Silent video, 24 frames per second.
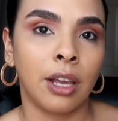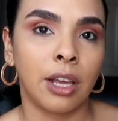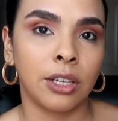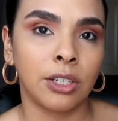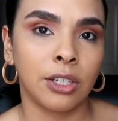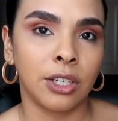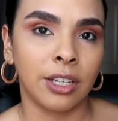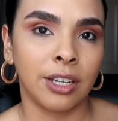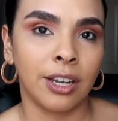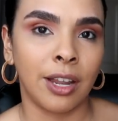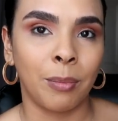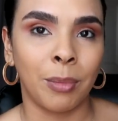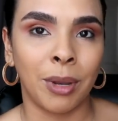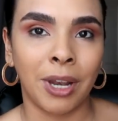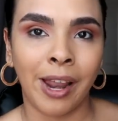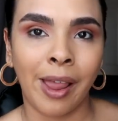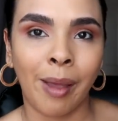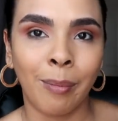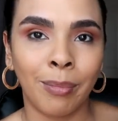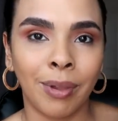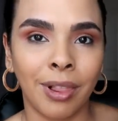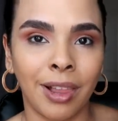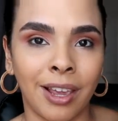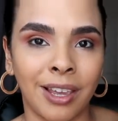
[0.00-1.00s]
Actually, let me
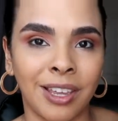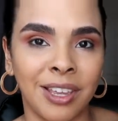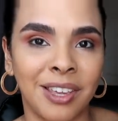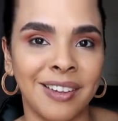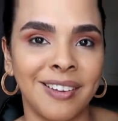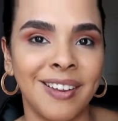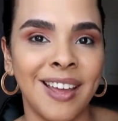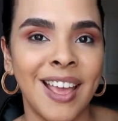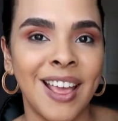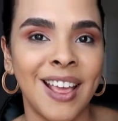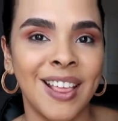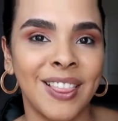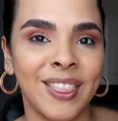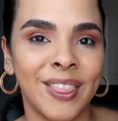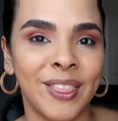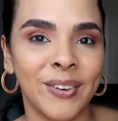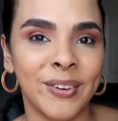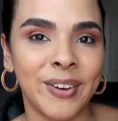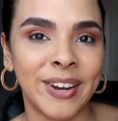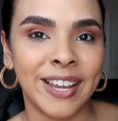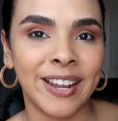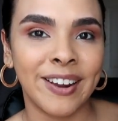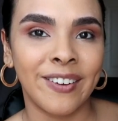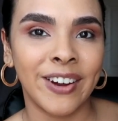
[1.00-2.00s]
not blind you.
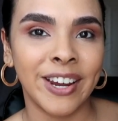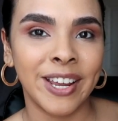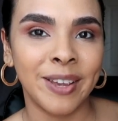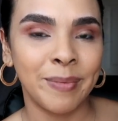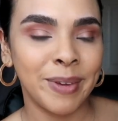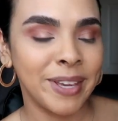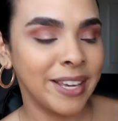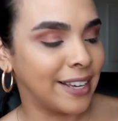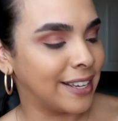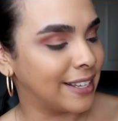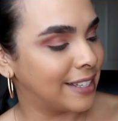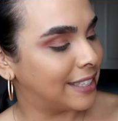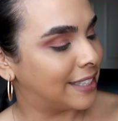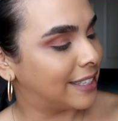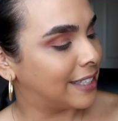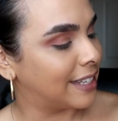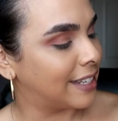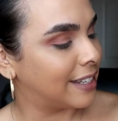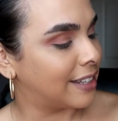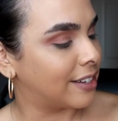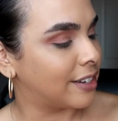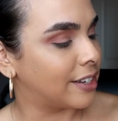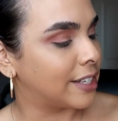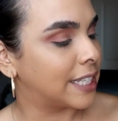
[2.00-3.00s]
3 creamy
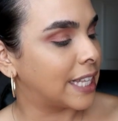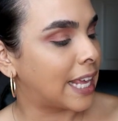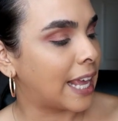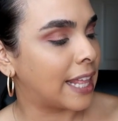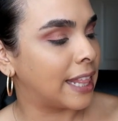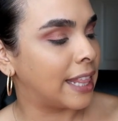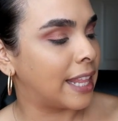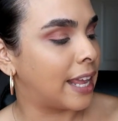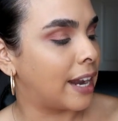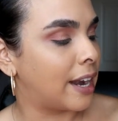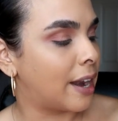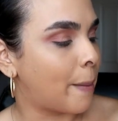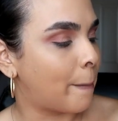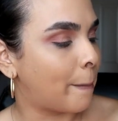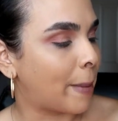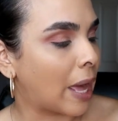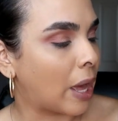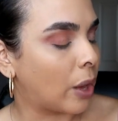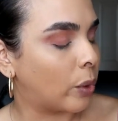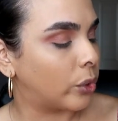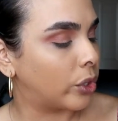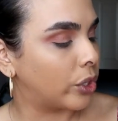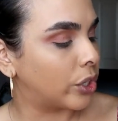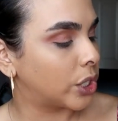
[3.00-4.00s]
concealers and then
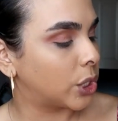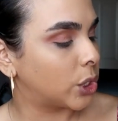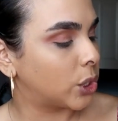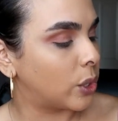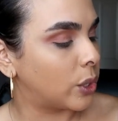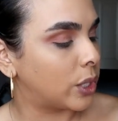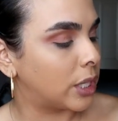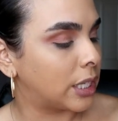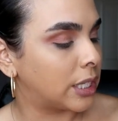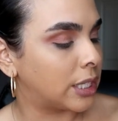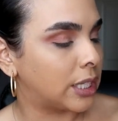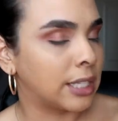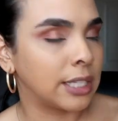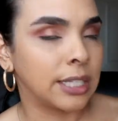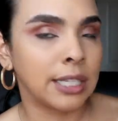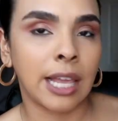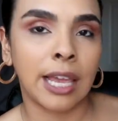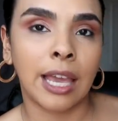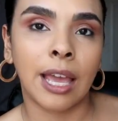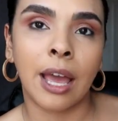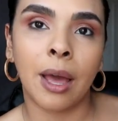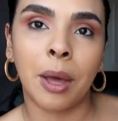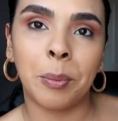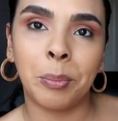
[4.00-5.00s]
powder. So this is
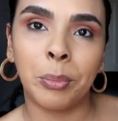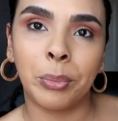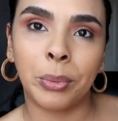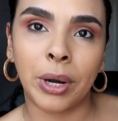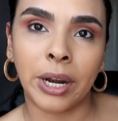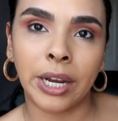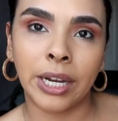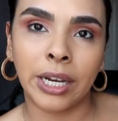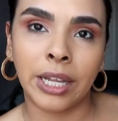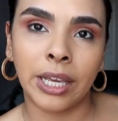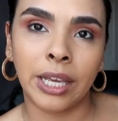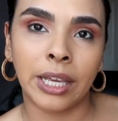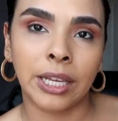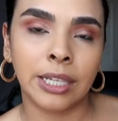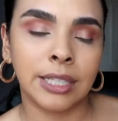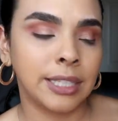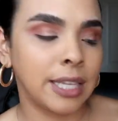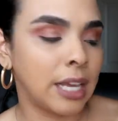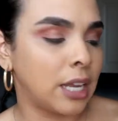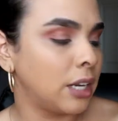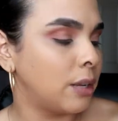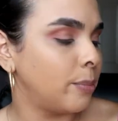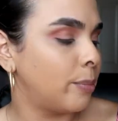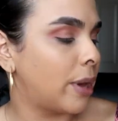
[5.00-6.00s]
like a brightening
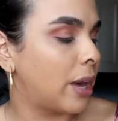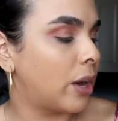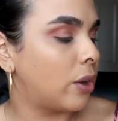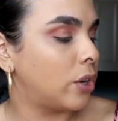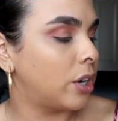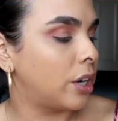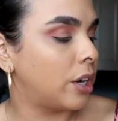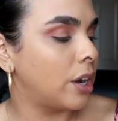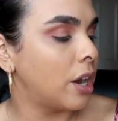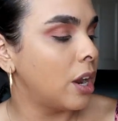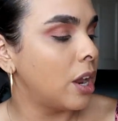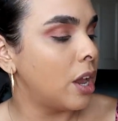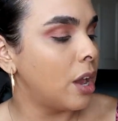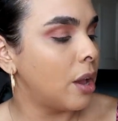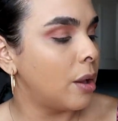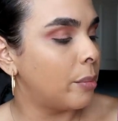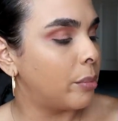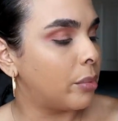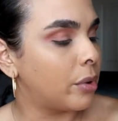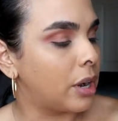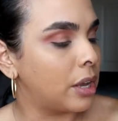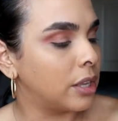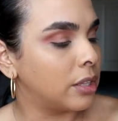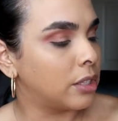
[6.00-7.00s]
setting powder,
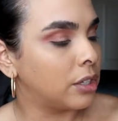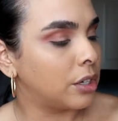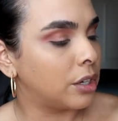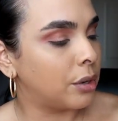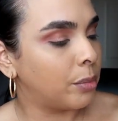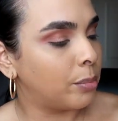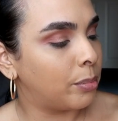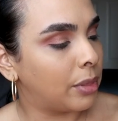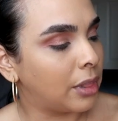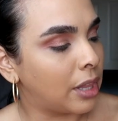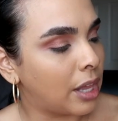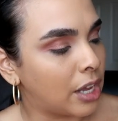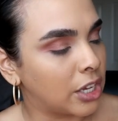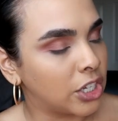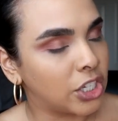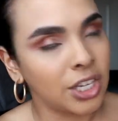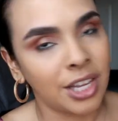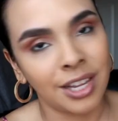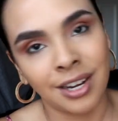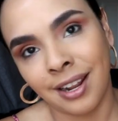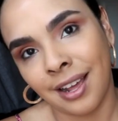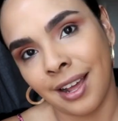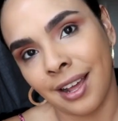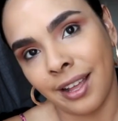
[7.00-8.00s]
bronzer,
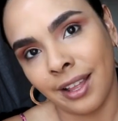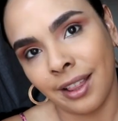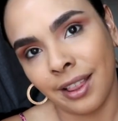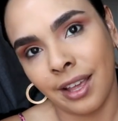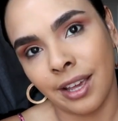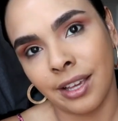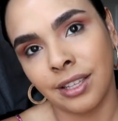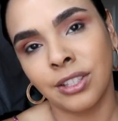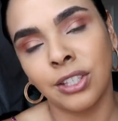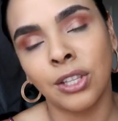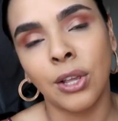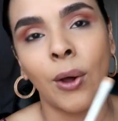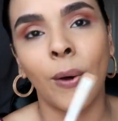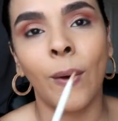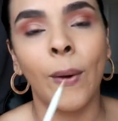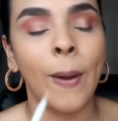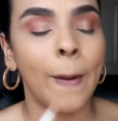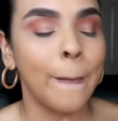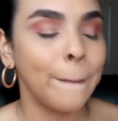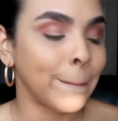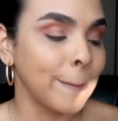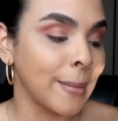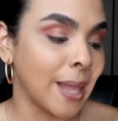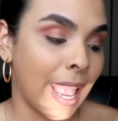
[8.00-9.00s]
blush, and highlight. So
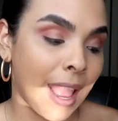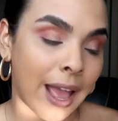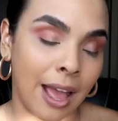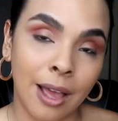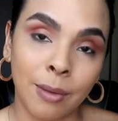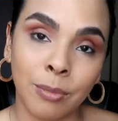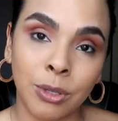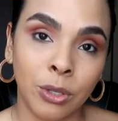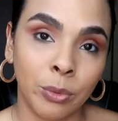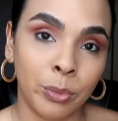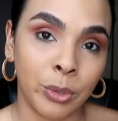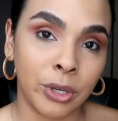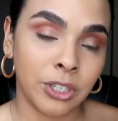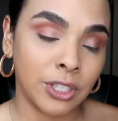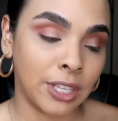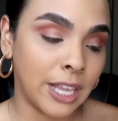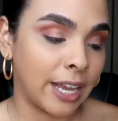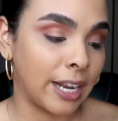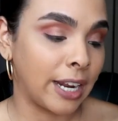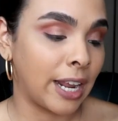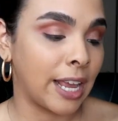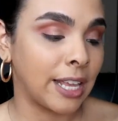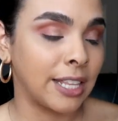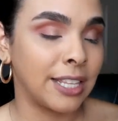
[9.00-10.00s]
I'm super
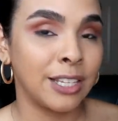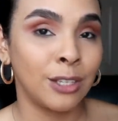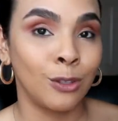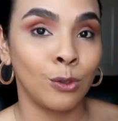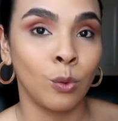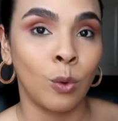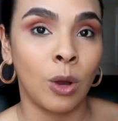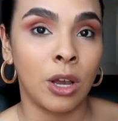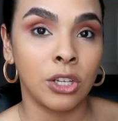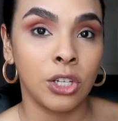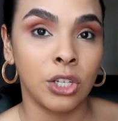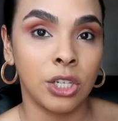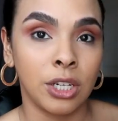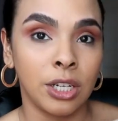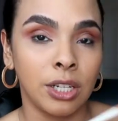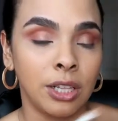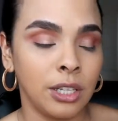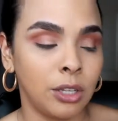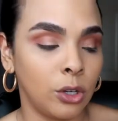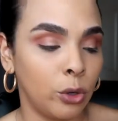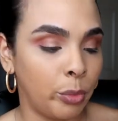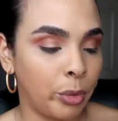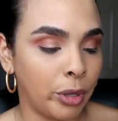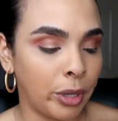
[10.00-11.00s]
excited. I just swatched it a
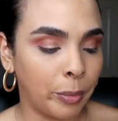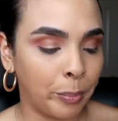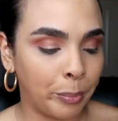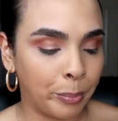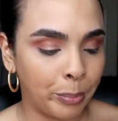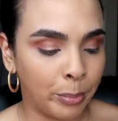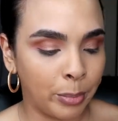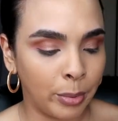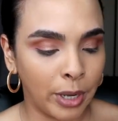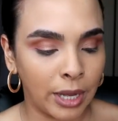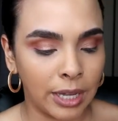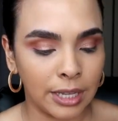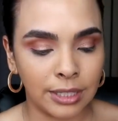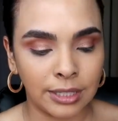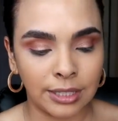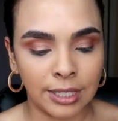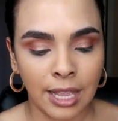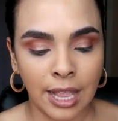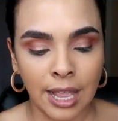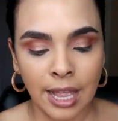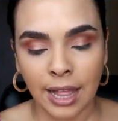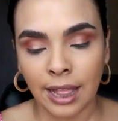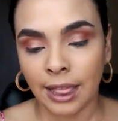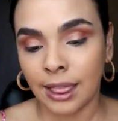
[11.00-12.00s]
little bit, but
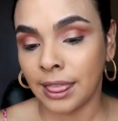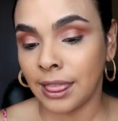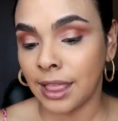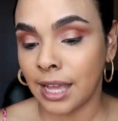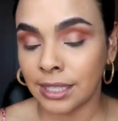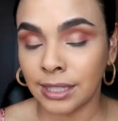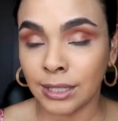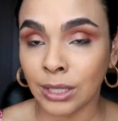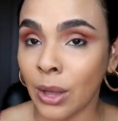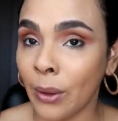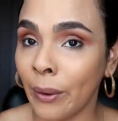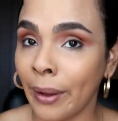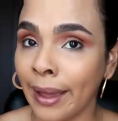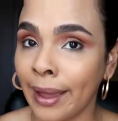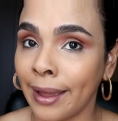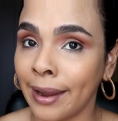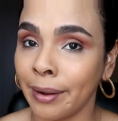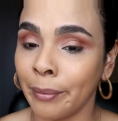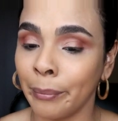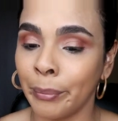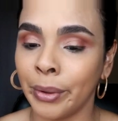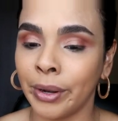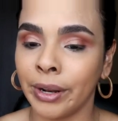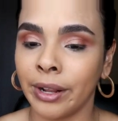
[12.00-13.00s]
let's go
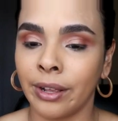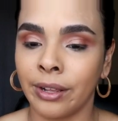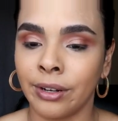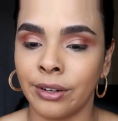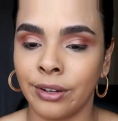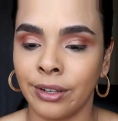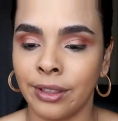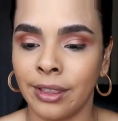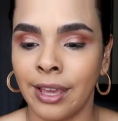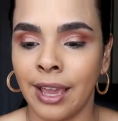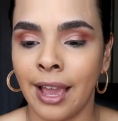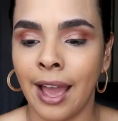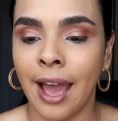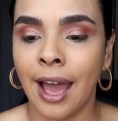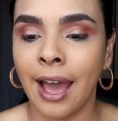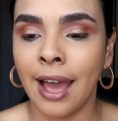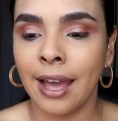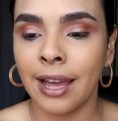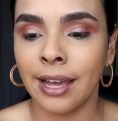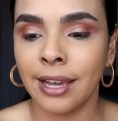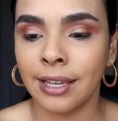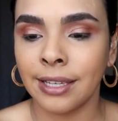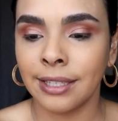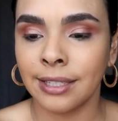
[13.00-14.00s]
ahead and put it under the
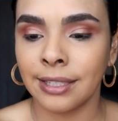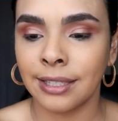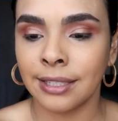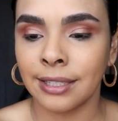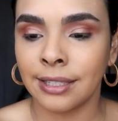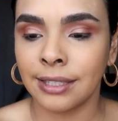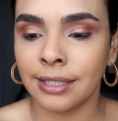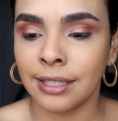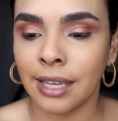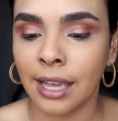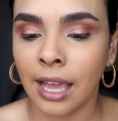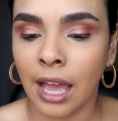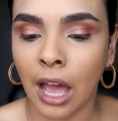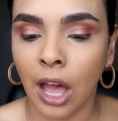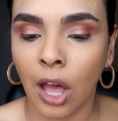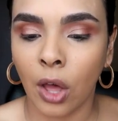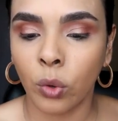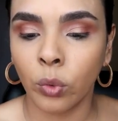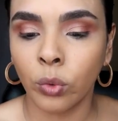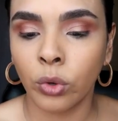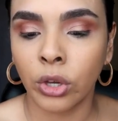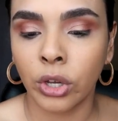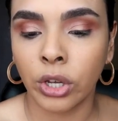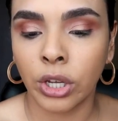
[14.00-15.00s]
eyes and see
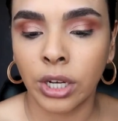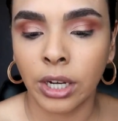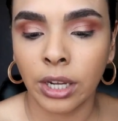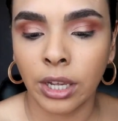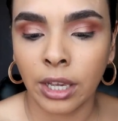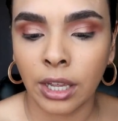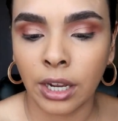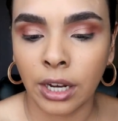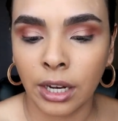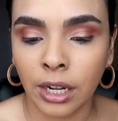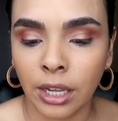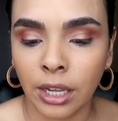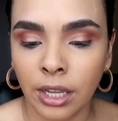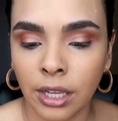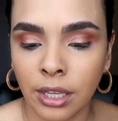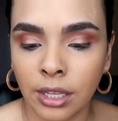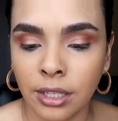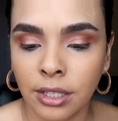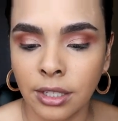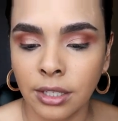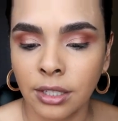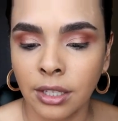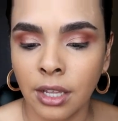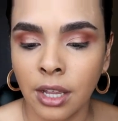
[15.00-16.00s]
how good it
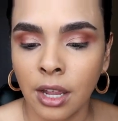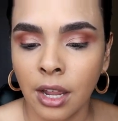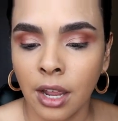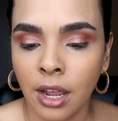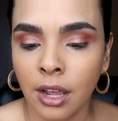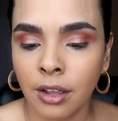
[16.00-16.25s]
is.